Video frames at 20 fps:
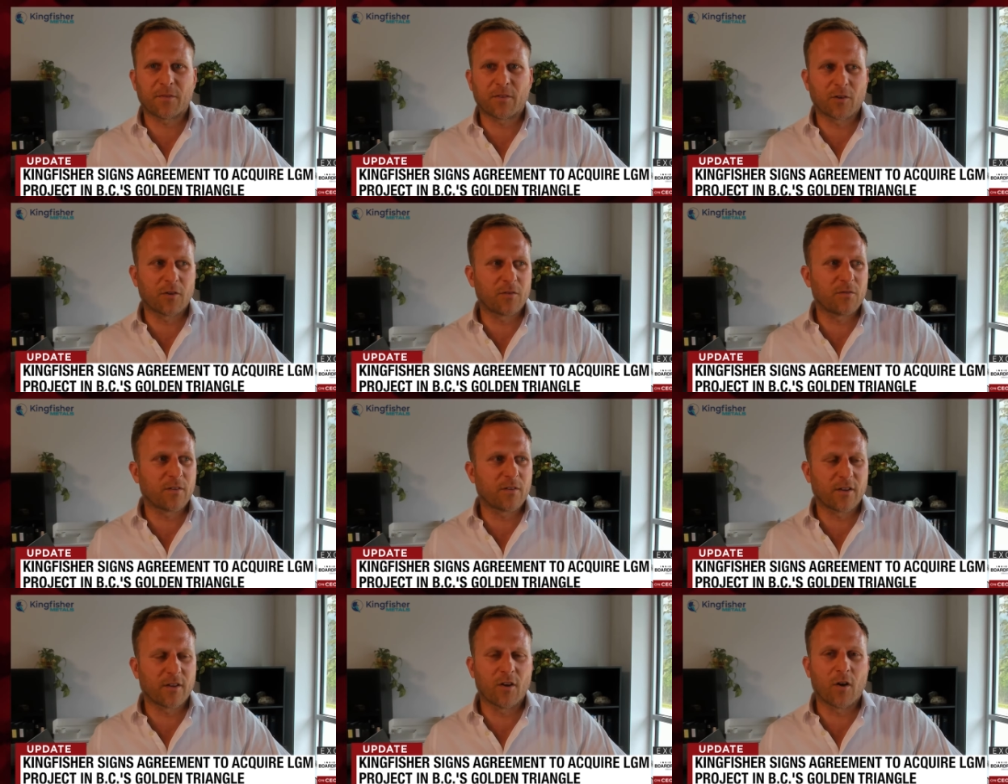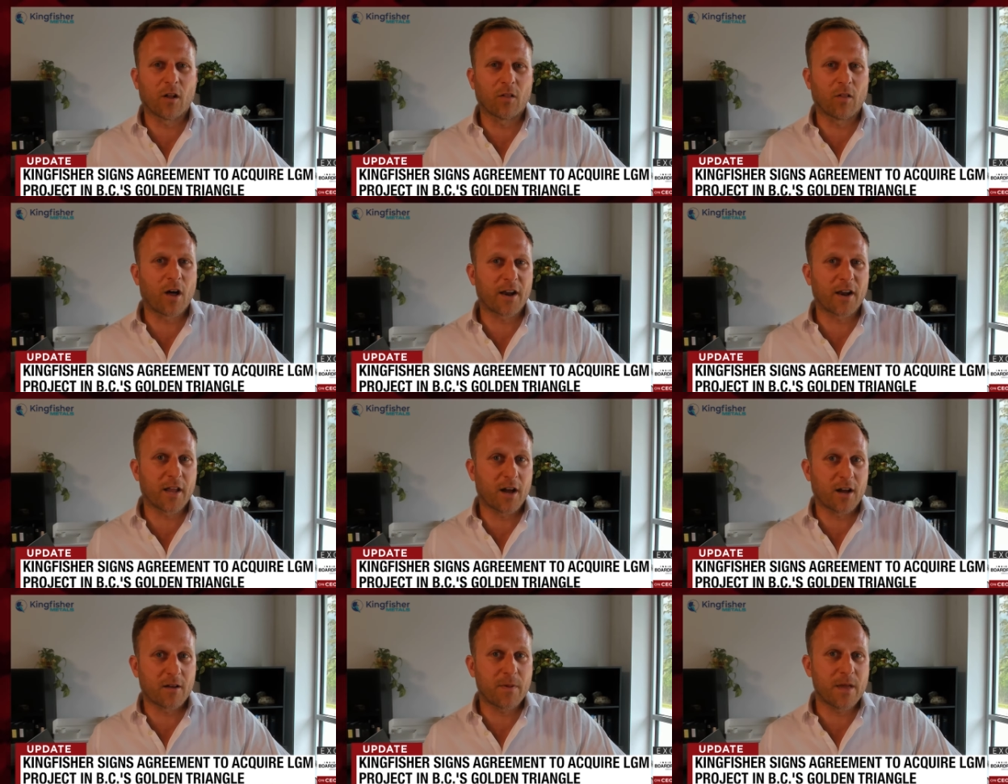So you know, a
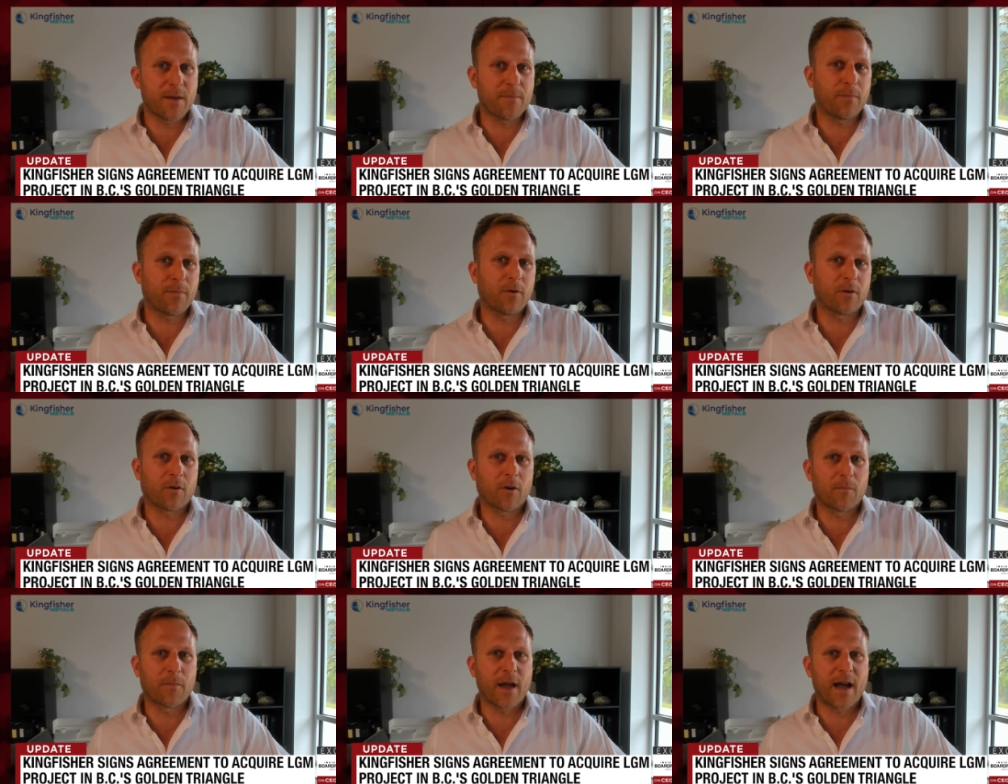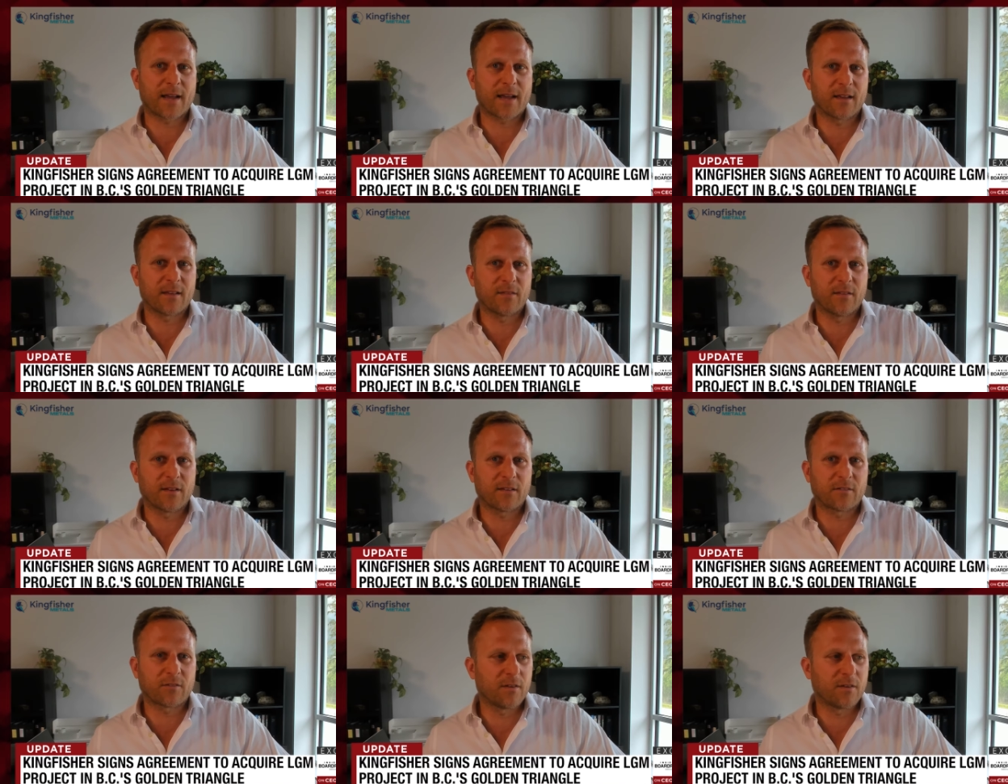lot of young people are, backing
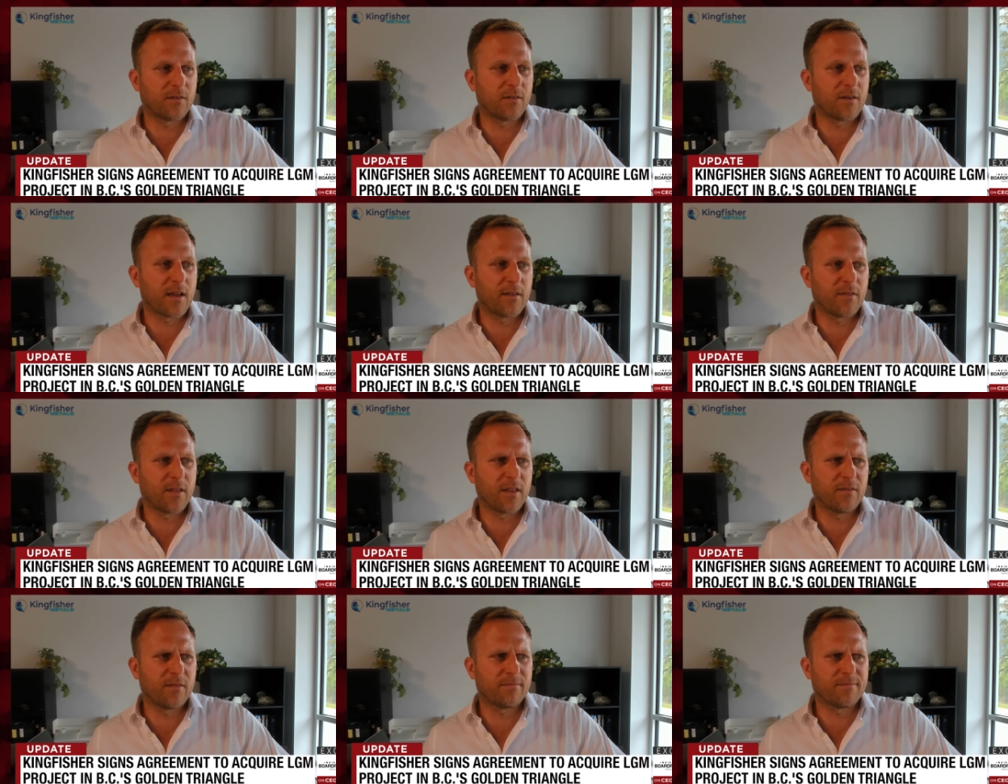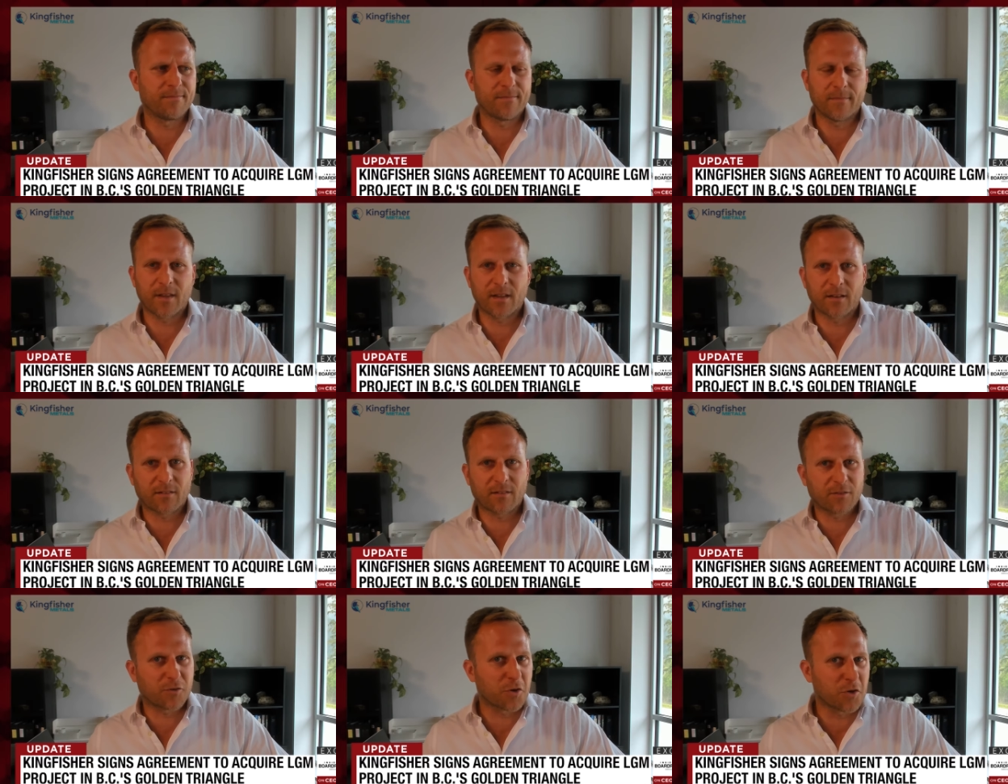this, and and then the
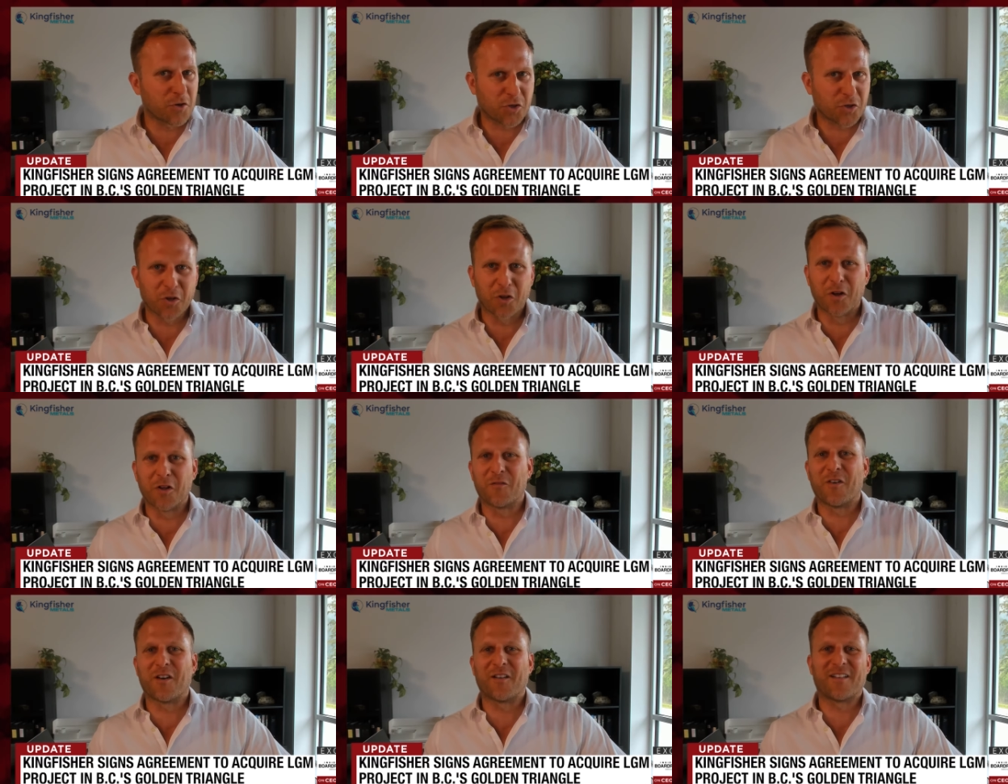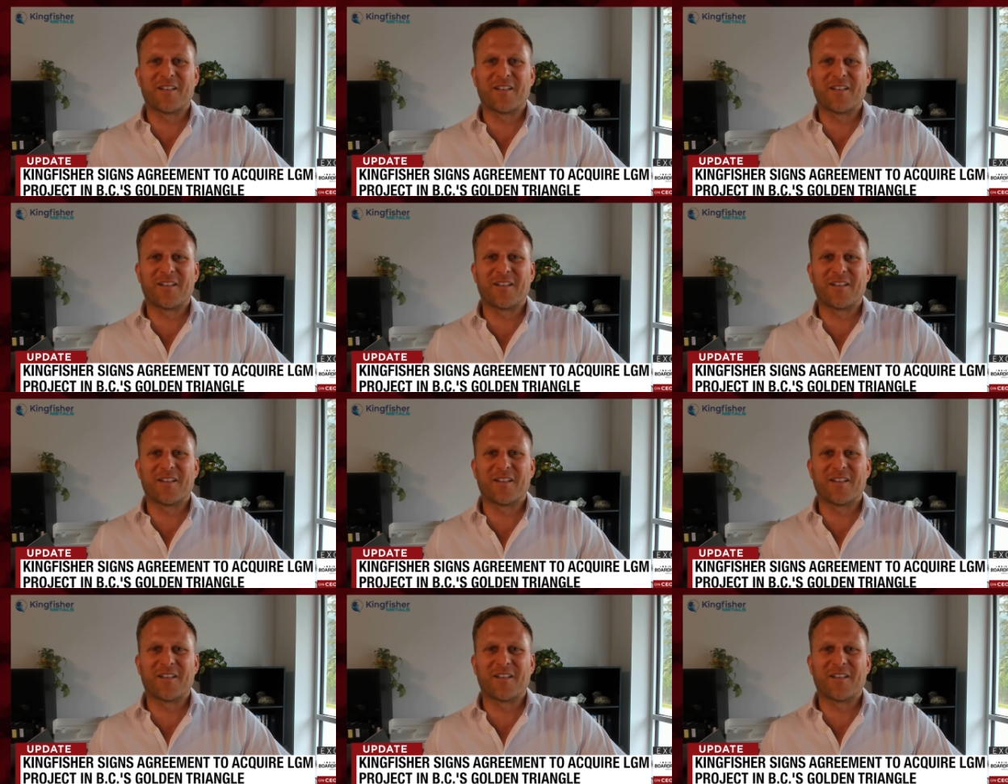institutional